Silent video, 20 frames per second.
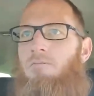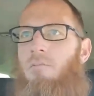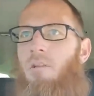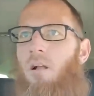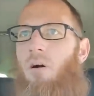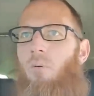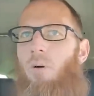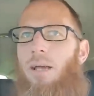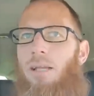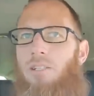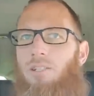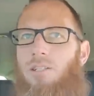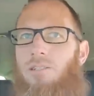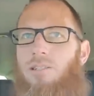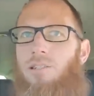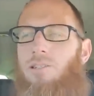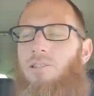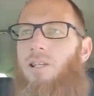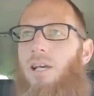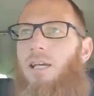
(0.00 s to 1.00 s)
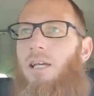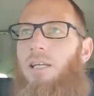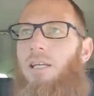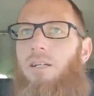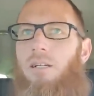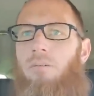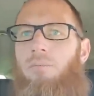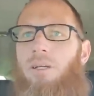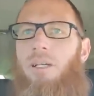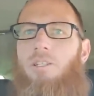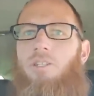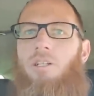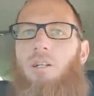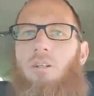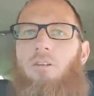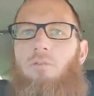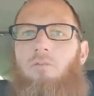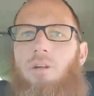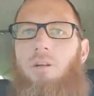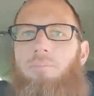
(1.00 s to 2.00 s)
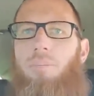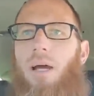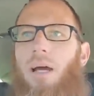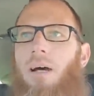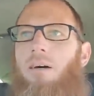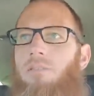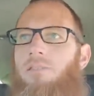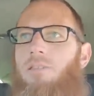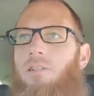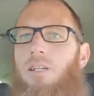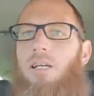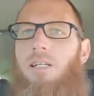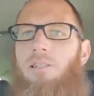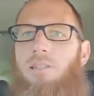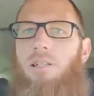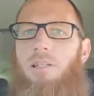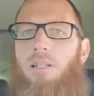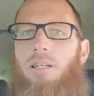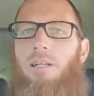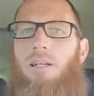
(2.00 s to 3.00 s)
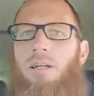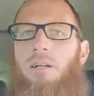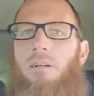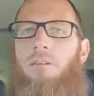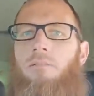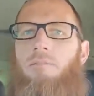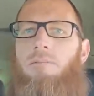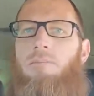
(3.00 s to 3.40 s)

I'll wait just a second here to make sure I don't rip out so you guys can hear.